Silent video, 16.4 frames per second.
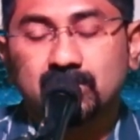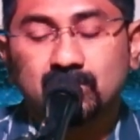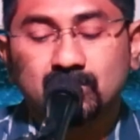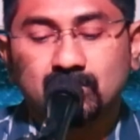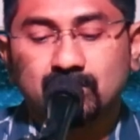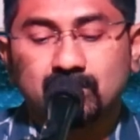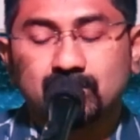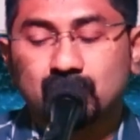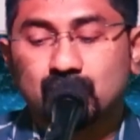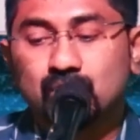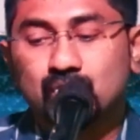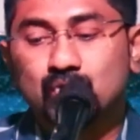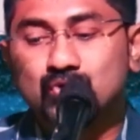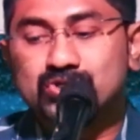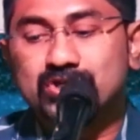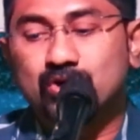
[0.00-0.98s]
You know,
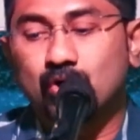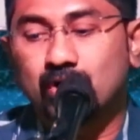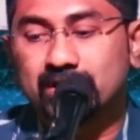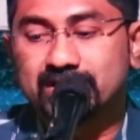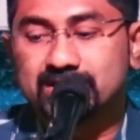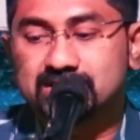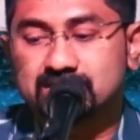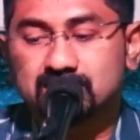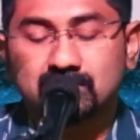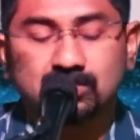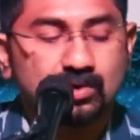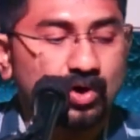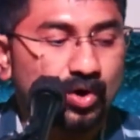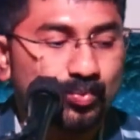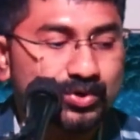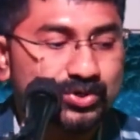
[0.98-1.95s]
using all these
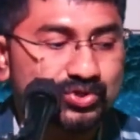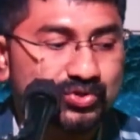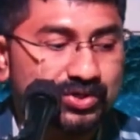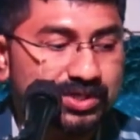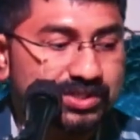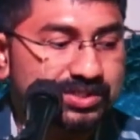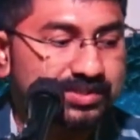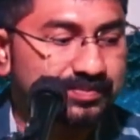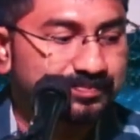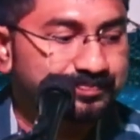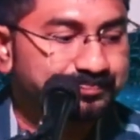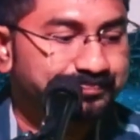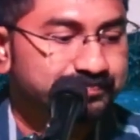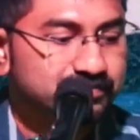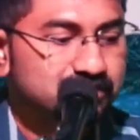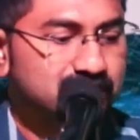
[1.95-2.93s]
uh, opportunities
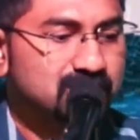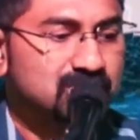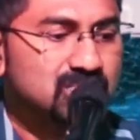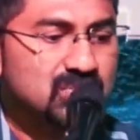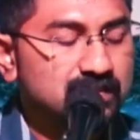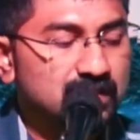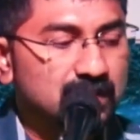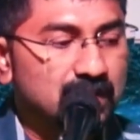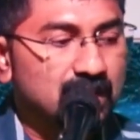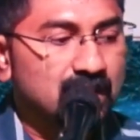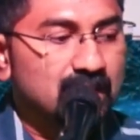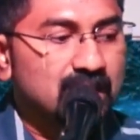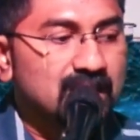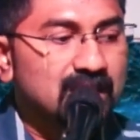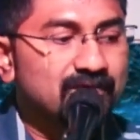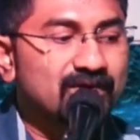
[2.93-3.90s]

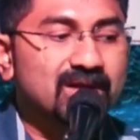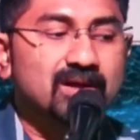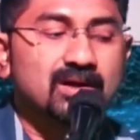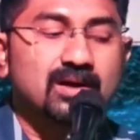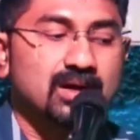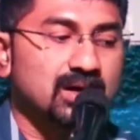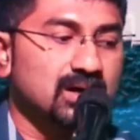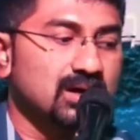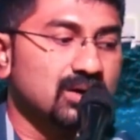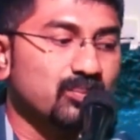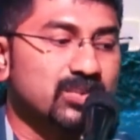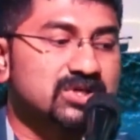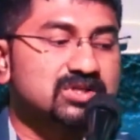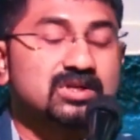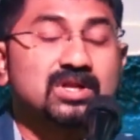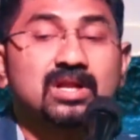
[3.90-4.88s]
living a
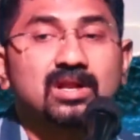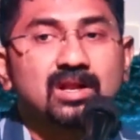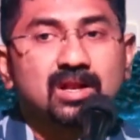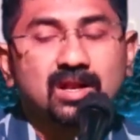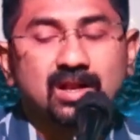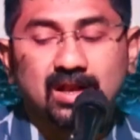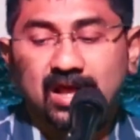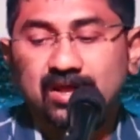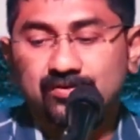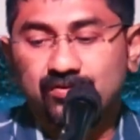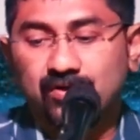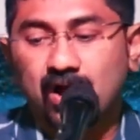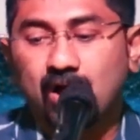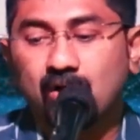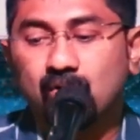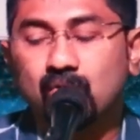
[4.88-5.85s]
missional
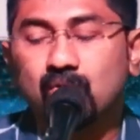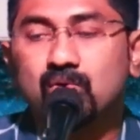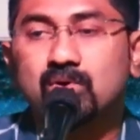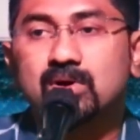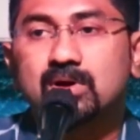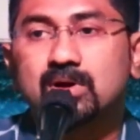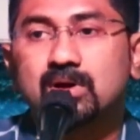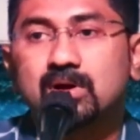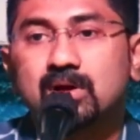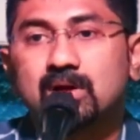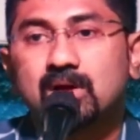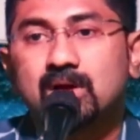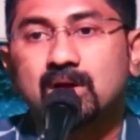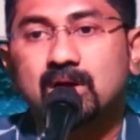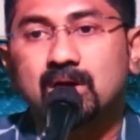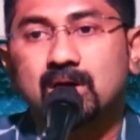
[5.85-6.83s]
life, how
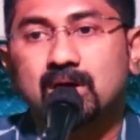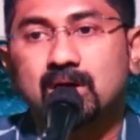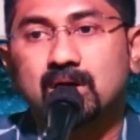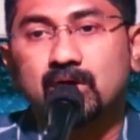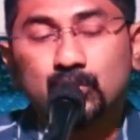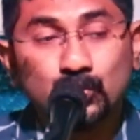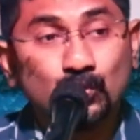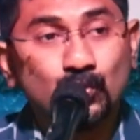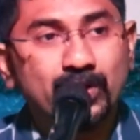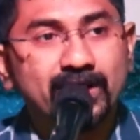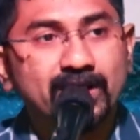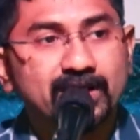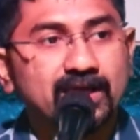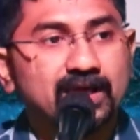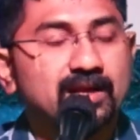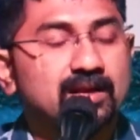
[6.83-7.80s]
uh, you
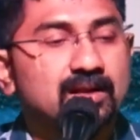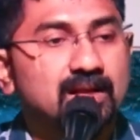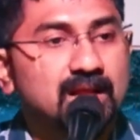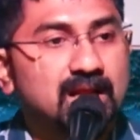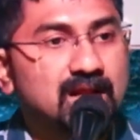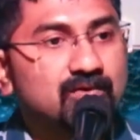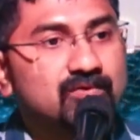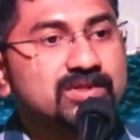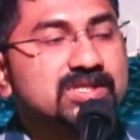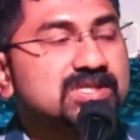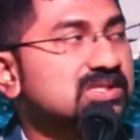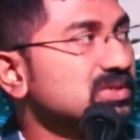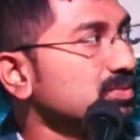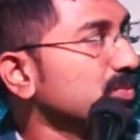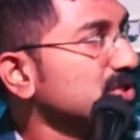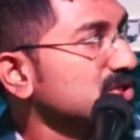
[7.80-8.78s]
and I can live
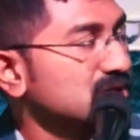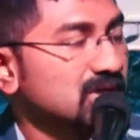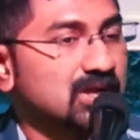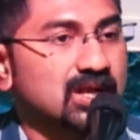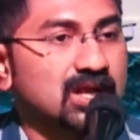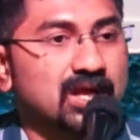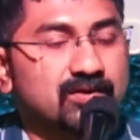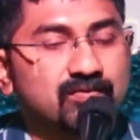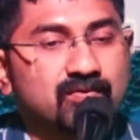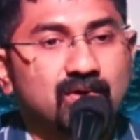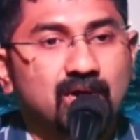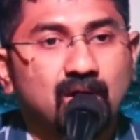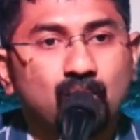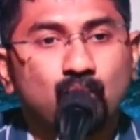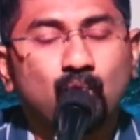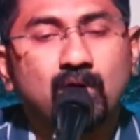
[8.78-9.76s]
this missional life?
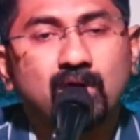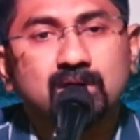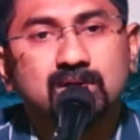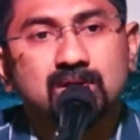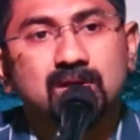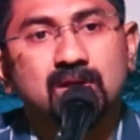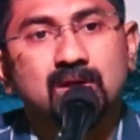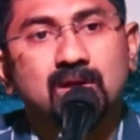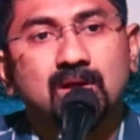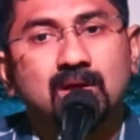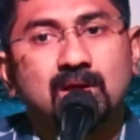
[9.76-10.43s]
What